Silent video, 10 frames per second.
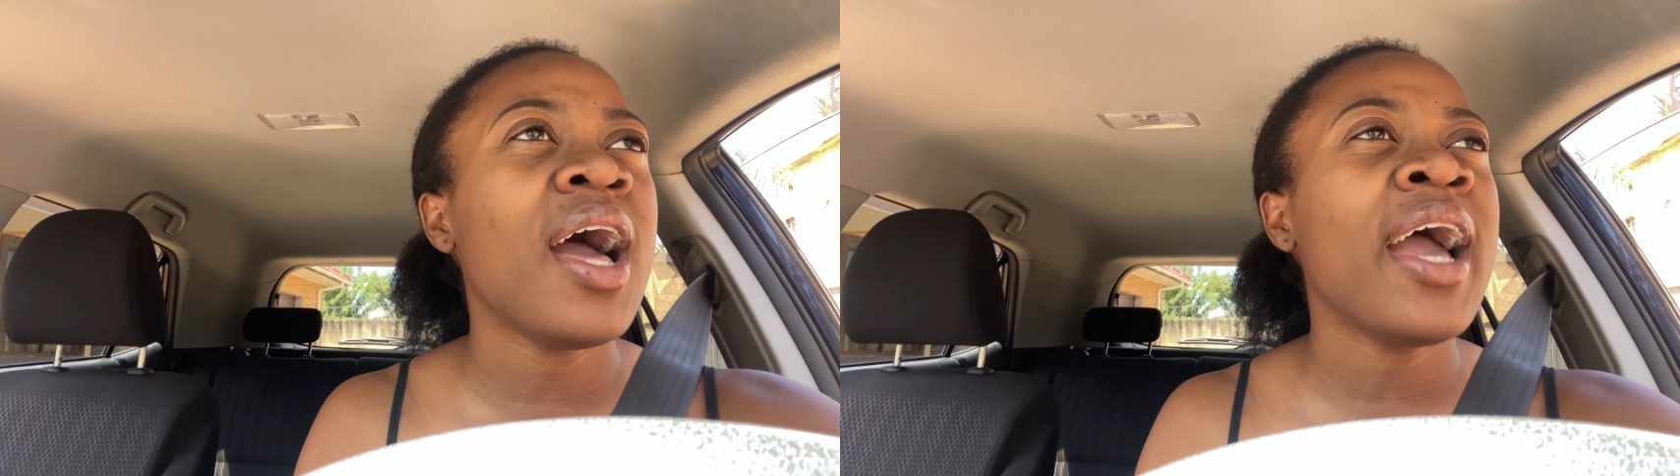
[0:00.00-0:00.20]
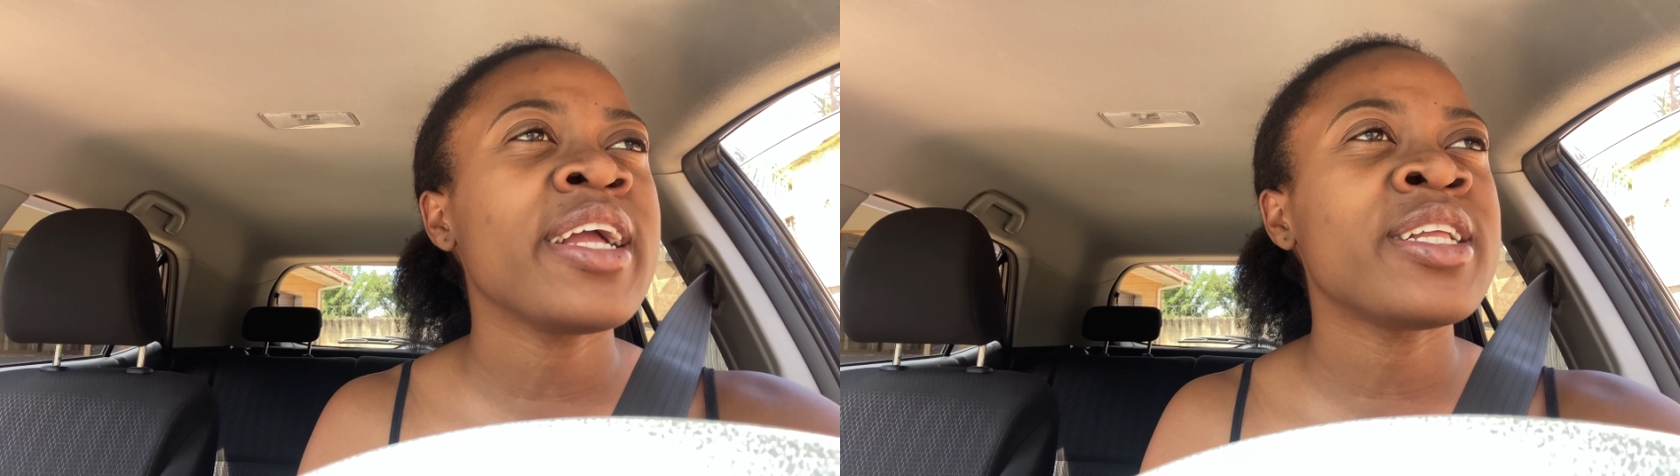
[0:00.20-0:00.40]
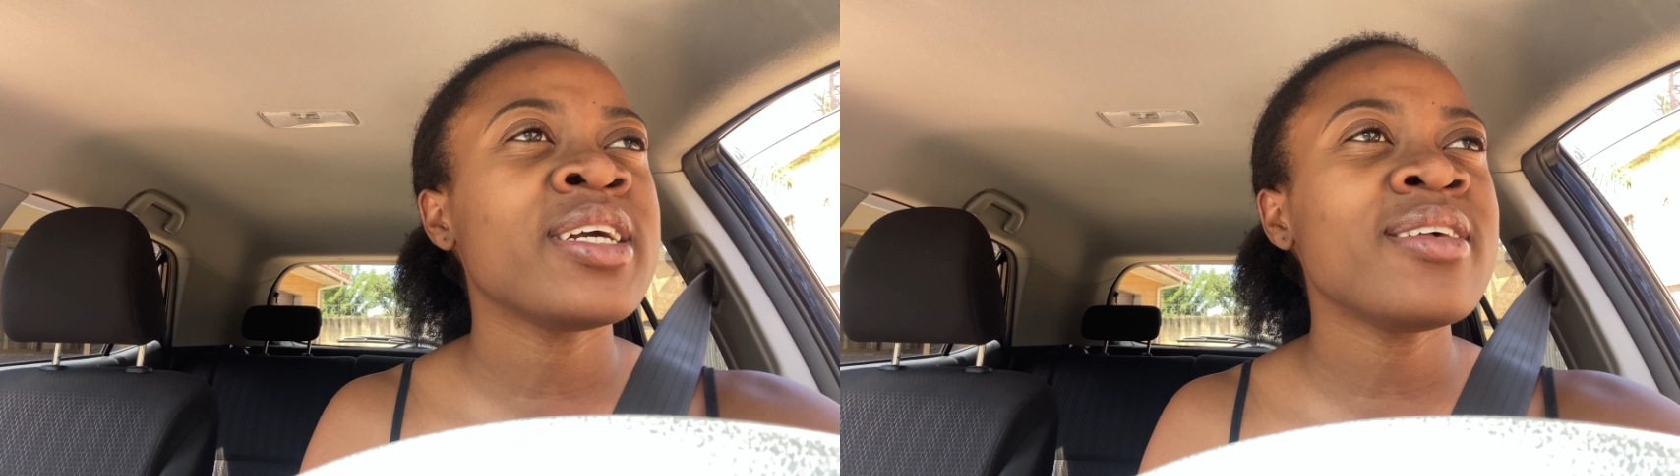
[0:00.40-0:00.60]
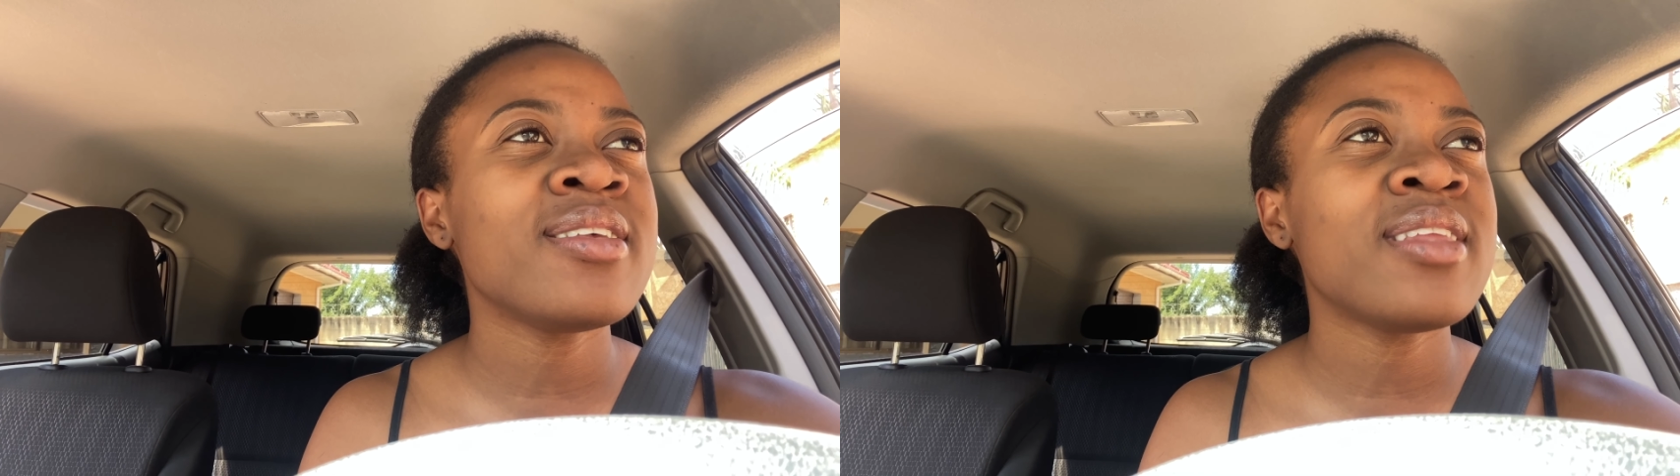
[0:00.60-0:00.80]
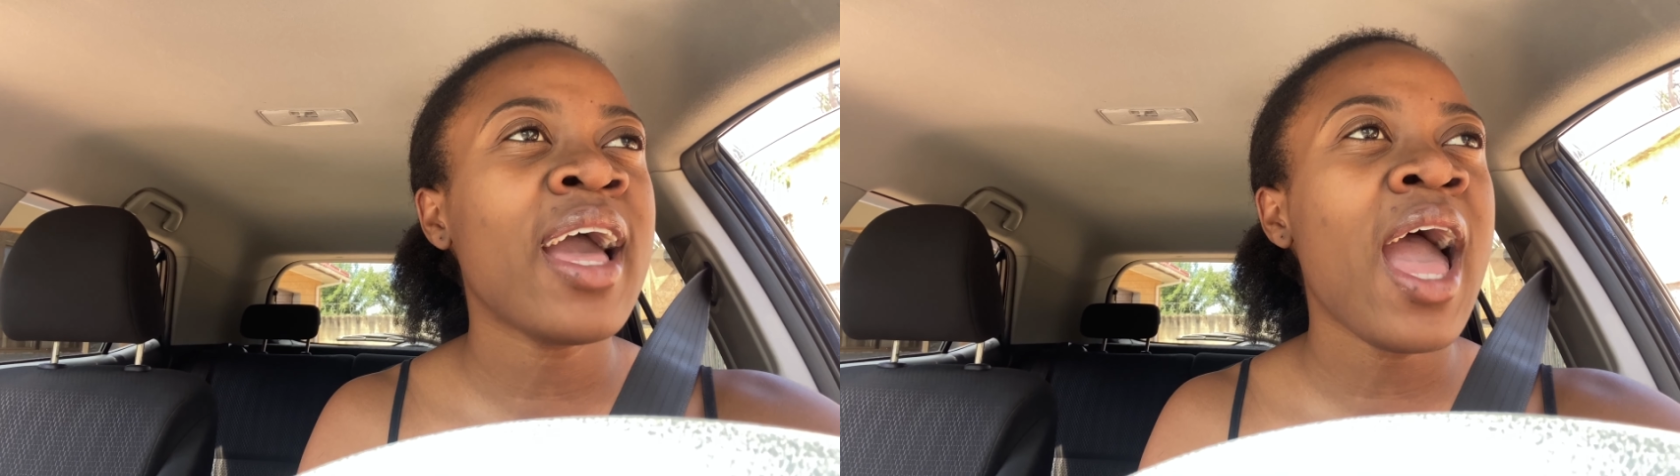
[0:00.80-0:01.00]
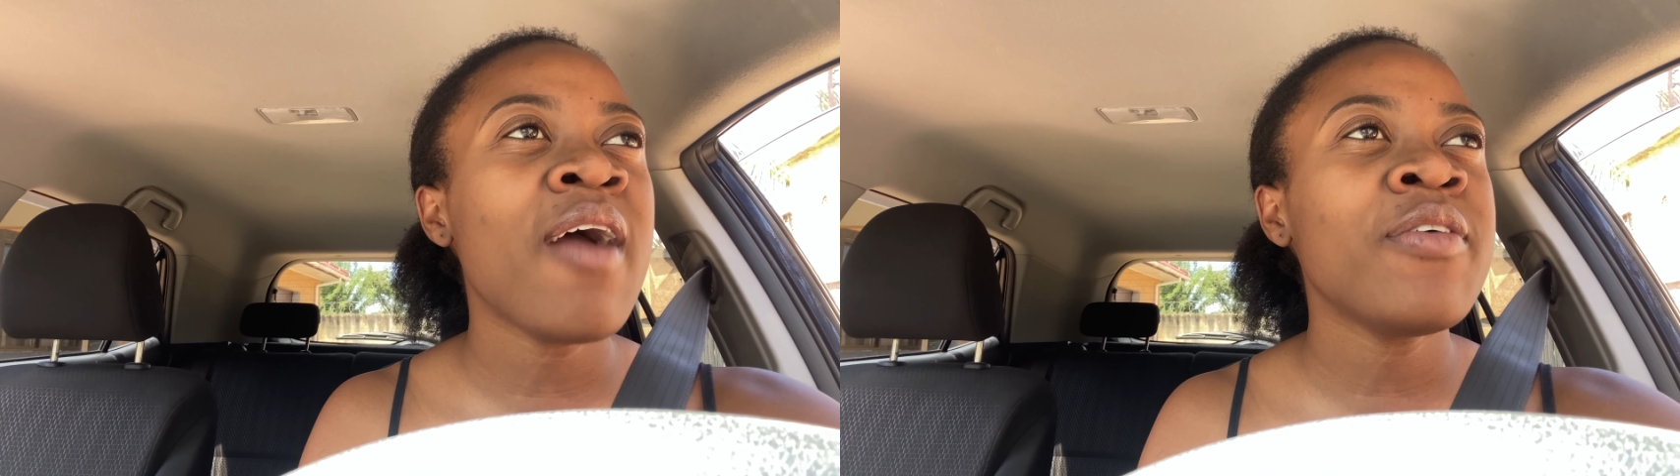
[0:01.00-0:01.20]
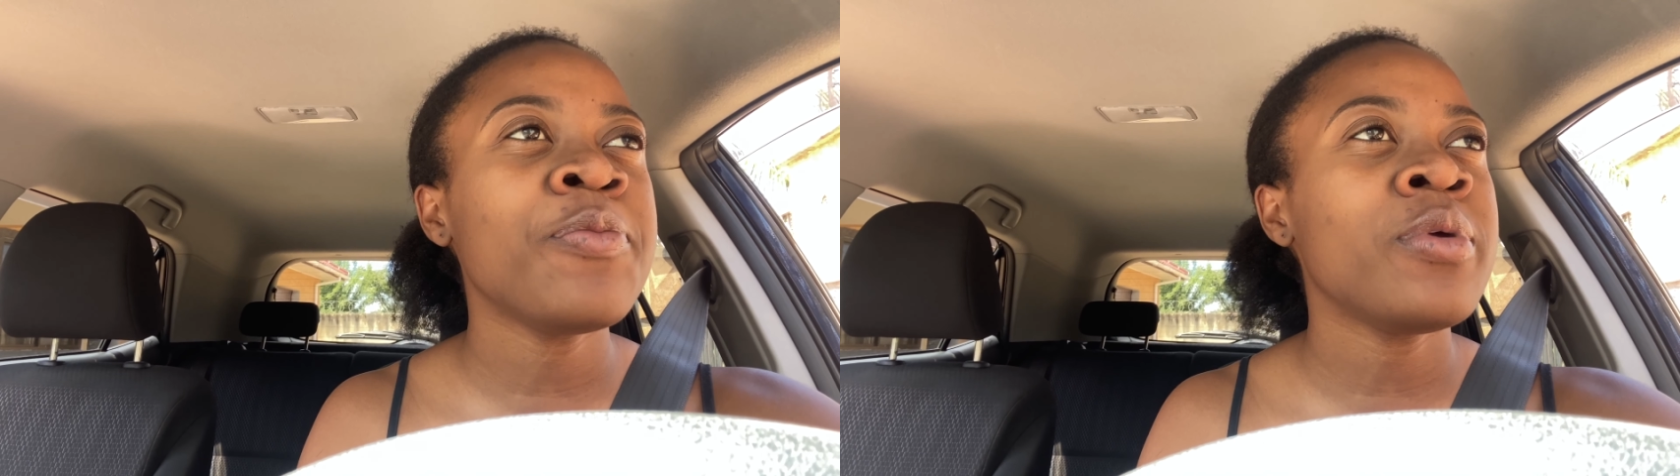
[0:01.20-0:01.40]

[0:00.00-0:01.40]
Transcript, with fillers: i just i haven't